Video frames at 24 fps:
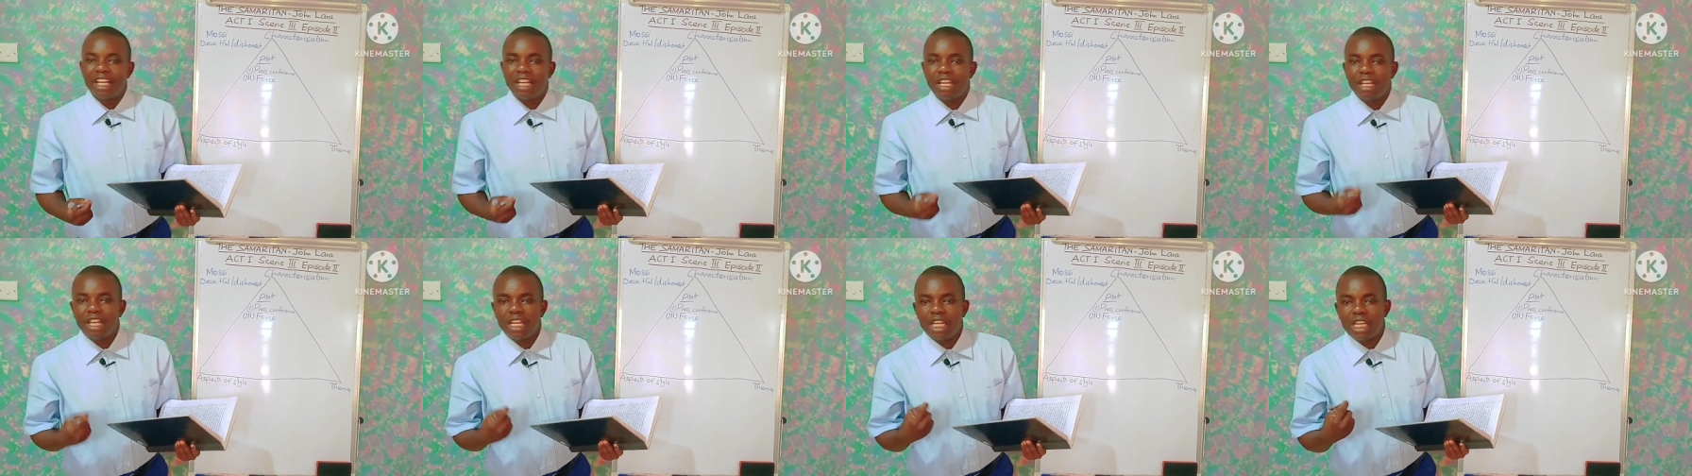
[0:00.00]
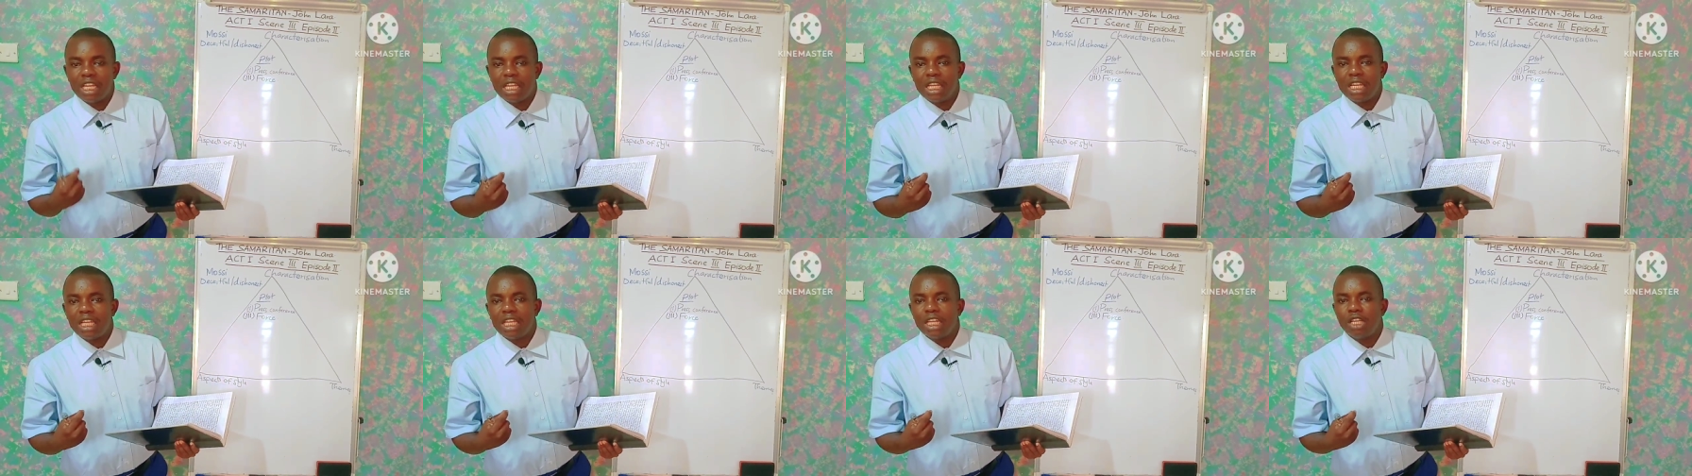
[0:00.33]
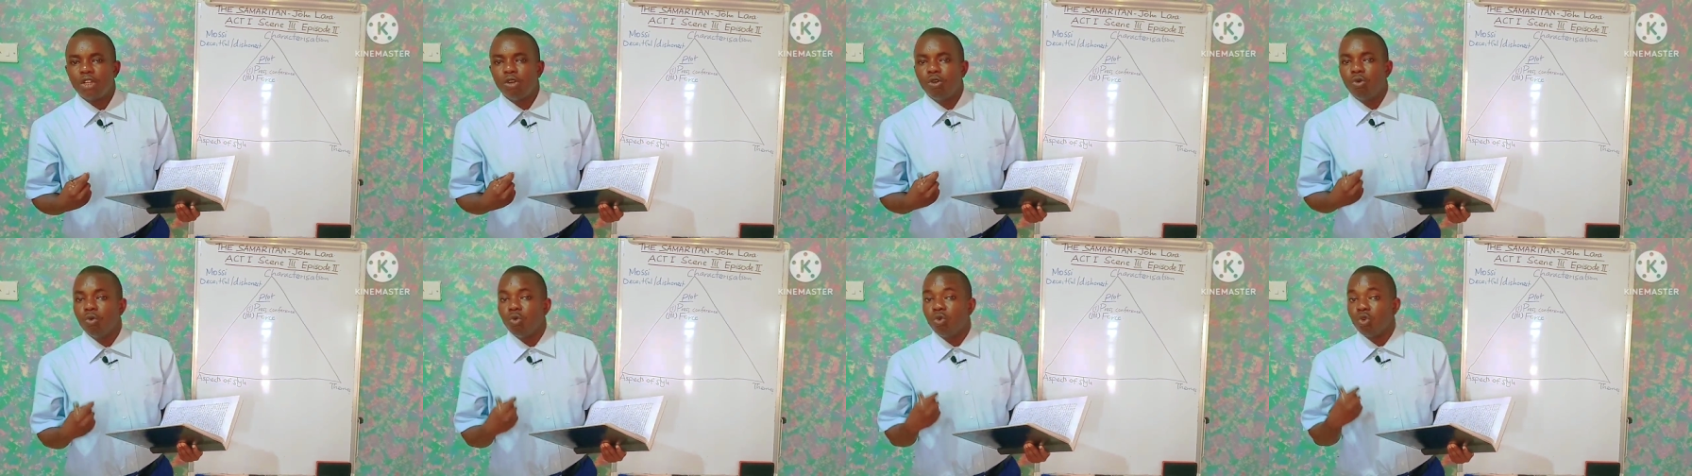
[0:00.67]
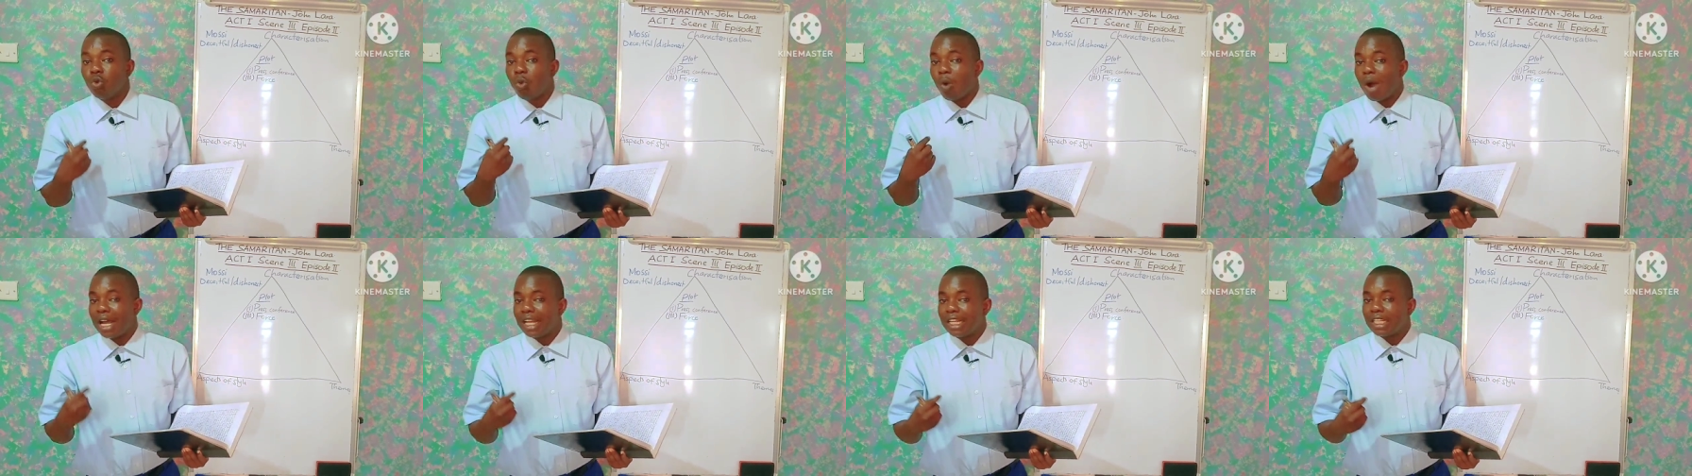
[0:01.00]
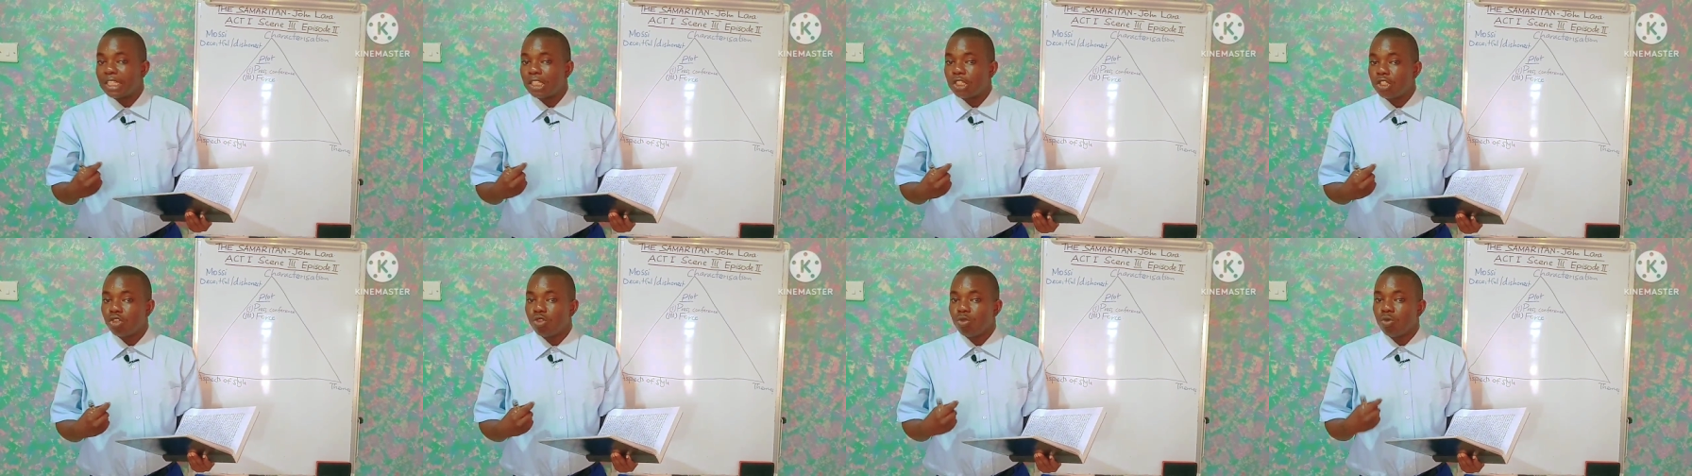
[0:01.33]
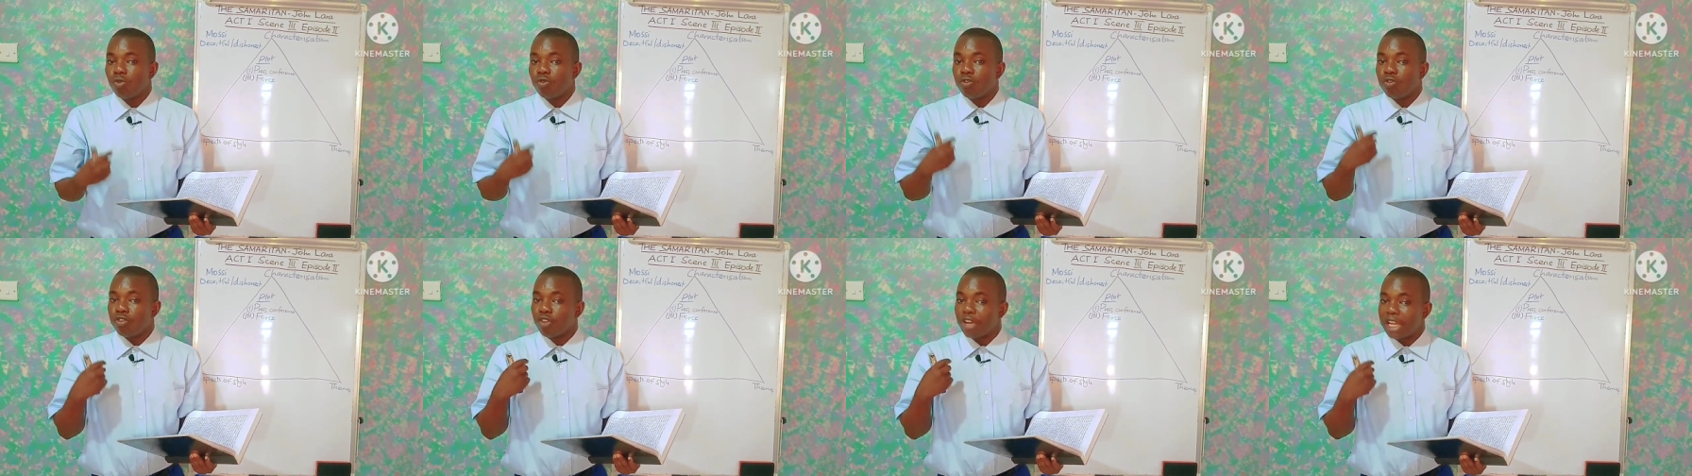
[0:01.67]
he would want to
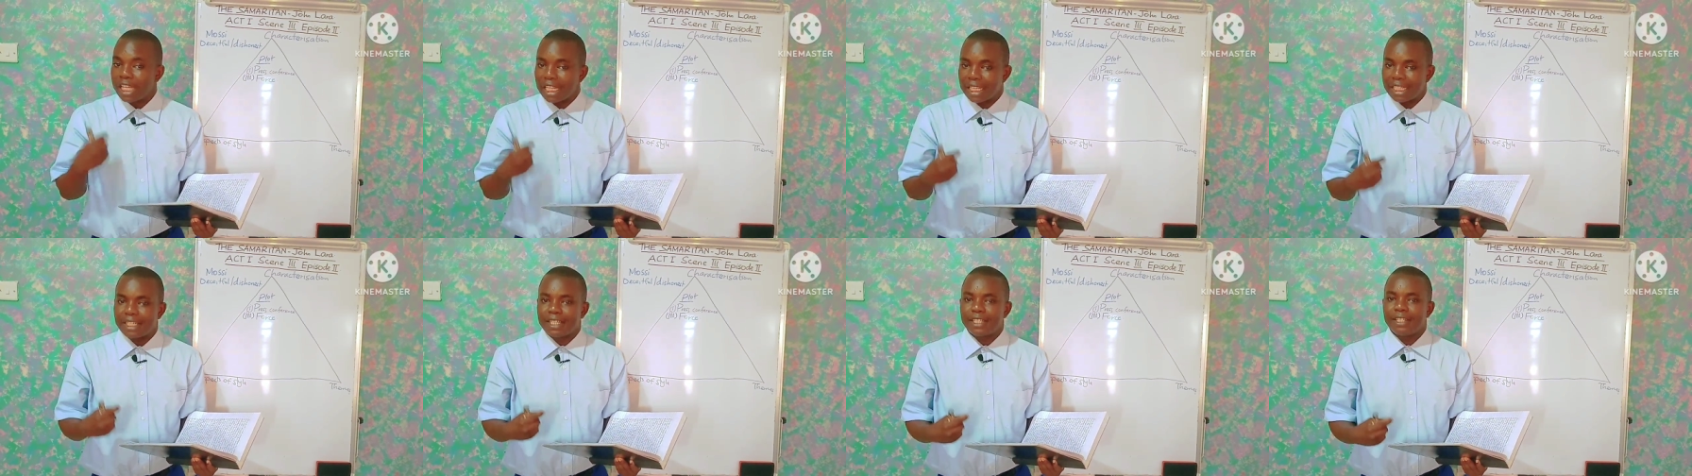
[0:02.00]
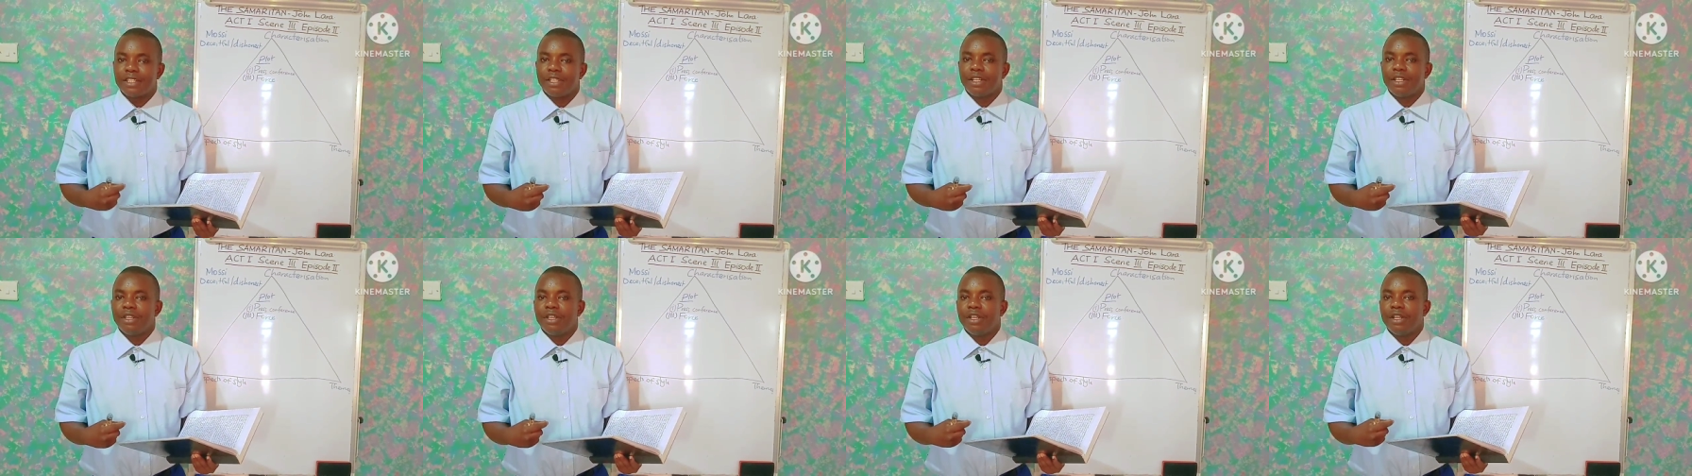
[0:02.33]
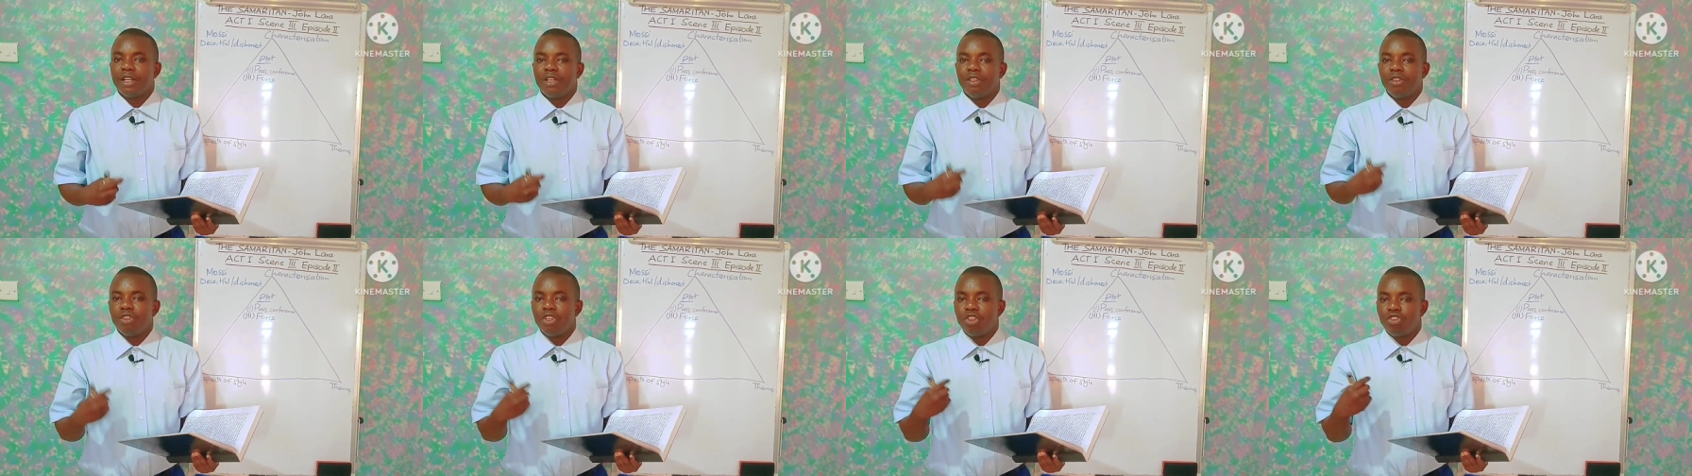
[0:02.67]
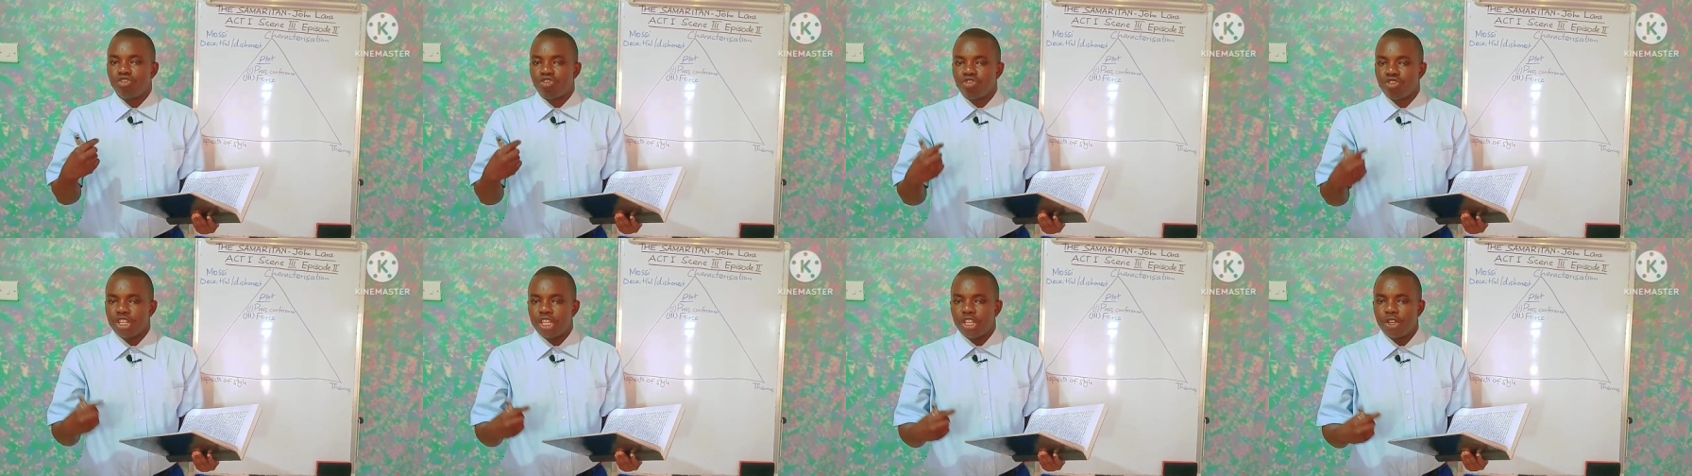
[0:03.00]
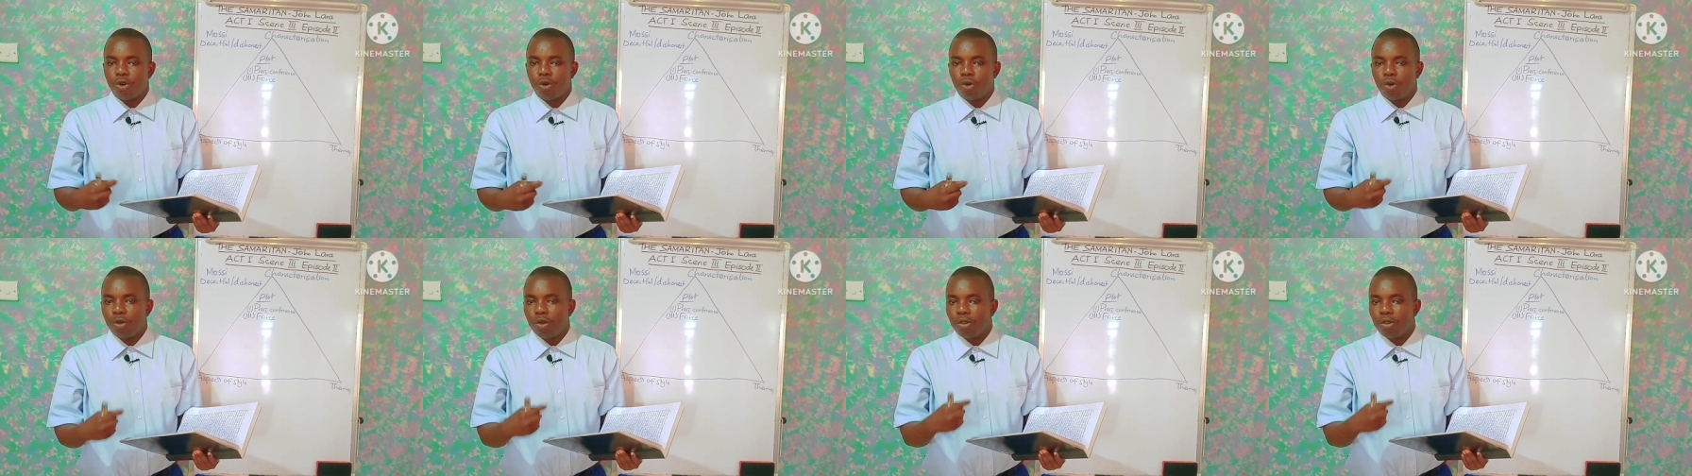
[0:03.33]
face the trio,